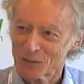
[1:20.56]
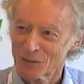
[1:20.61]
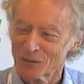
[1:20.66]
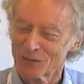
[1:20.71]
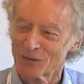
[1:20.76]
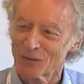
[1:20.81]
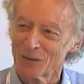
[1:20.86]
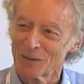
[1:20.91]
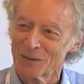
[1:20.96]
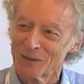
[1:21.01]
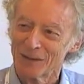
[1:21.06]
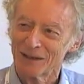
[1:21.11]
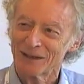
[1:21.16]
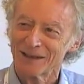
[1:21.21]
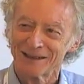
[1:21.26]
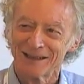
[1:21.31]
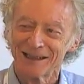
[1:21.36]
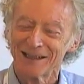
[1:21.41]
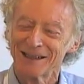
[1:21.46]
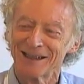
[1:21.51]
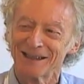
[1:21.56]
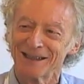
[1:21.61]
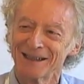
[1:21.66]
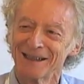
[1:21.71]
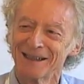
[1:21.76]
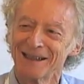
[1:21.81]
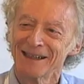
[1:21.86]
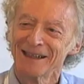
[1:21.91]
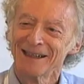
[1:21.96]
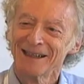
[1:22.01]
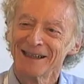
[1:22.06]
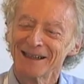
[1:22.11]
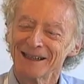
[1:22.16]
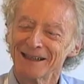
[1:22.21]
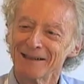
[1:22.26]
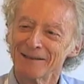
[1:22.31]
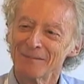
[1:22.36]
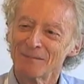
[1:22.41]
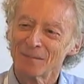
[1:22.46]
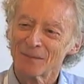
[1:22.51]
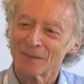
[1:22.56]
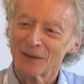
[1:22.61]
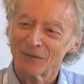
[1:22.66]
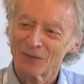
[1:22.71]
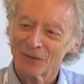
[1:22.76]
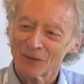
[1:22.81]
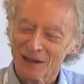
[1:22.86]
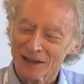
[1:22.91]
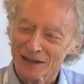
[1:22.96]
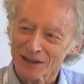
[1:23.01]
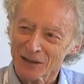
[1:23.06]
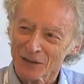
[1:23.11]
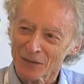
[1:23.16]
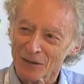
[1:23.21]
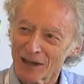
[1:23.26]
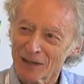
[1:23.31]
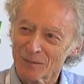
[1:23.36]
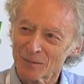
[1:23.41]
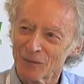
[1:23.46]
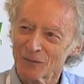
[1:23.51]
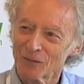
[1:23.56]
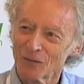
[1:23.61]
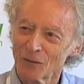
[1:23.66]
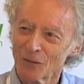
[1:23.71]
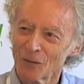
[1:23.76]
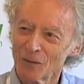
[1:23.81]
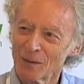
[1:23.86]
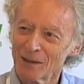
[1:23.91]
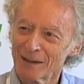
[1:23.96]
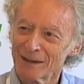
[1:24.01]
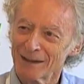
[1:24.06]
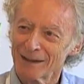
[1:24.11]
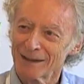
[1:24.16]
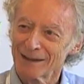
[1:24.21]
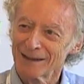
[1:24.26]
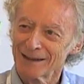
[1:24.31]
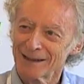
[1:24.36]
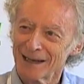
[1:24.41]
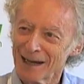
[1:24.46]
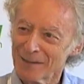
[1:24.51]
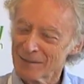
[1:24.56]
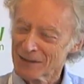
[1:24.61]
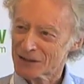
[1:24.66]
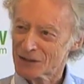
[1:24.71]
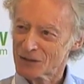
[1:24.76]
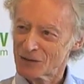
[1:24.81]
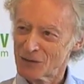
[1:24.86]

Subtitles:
Perform a bit. If you ask a great performer, how much do you